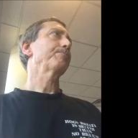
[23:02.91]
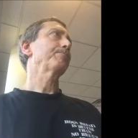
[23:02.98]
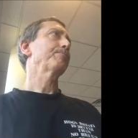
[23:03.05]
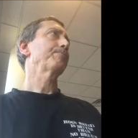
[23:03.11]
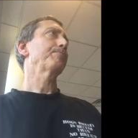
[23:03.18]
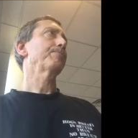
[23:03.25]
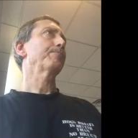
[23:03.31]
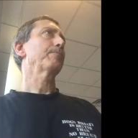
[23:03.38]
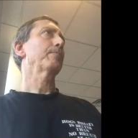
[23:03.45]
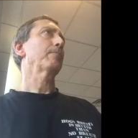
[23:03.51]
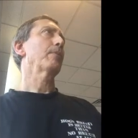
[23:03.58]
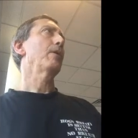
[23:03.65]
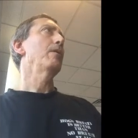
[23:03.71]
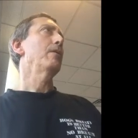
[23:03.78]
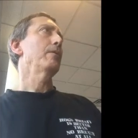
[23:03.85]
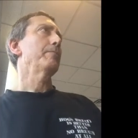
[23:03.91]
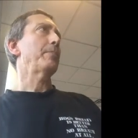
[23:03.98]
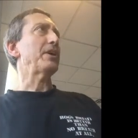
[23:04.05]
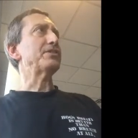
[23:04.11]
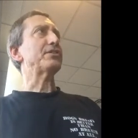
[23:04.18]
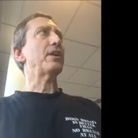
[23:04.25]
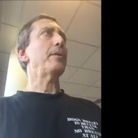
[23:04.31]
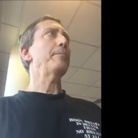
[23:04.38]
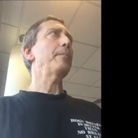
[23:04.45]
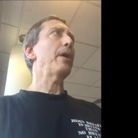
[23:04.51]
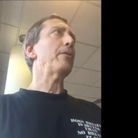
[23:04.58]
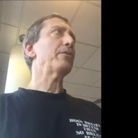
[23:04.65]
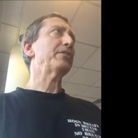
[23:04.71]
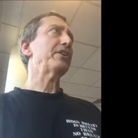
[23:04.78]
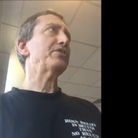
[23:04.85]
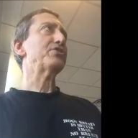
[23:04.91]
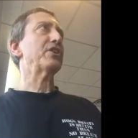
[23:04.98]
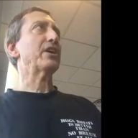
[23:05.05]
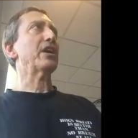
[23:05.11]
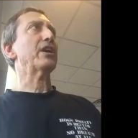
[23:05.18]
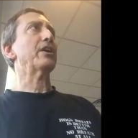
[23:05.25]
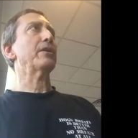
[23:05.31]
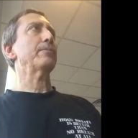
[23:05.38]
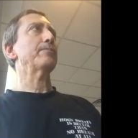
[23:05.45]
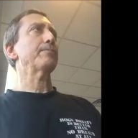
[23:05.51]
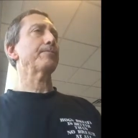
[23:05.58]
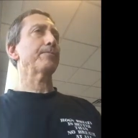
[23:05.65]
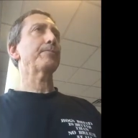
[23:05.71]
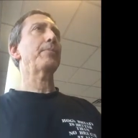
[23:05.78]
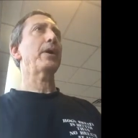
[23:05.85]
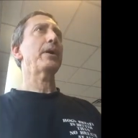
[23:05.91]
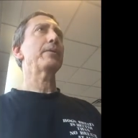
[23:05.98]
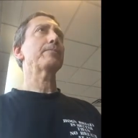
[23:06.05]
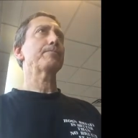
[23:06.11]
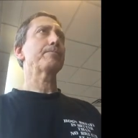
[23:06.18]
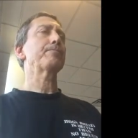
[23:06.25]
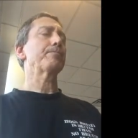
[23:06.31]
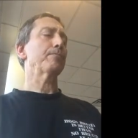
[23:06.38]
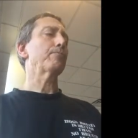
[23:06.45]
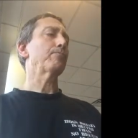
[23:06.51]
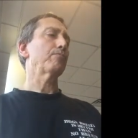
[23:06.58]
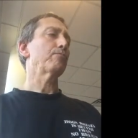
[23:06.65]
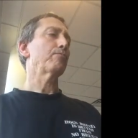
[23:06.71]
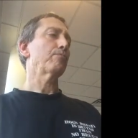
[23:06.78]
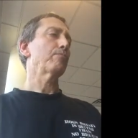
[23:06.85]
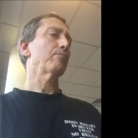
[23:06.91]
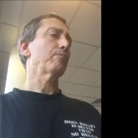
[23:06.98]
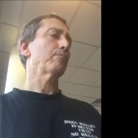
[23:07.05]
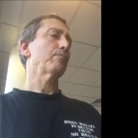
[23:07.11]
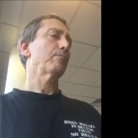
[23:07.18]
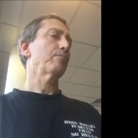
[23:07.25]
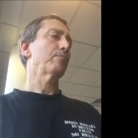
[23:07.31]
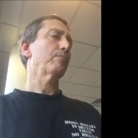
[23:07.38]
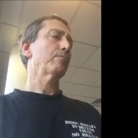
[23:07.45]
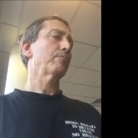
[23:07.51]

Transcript: to fail. Based on merit, they should get. They had they had mathematicians on one night saying